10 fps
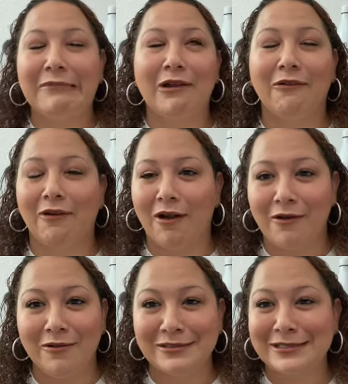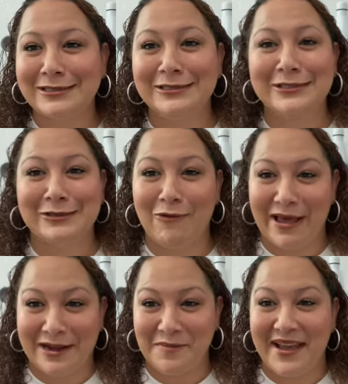gross,
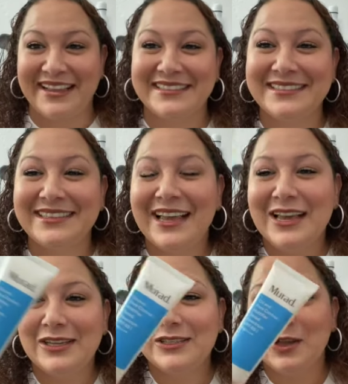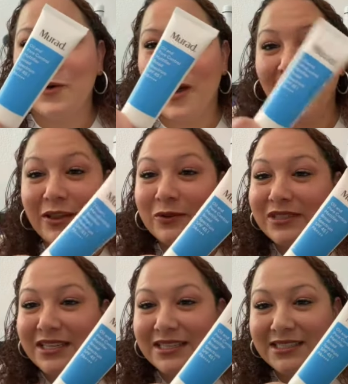sweaty mess. So I use
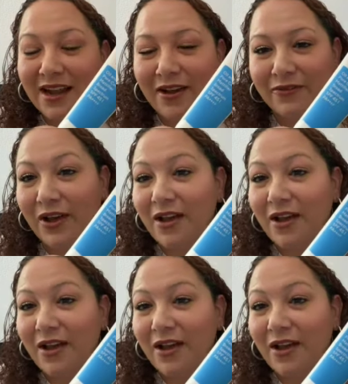this stuff.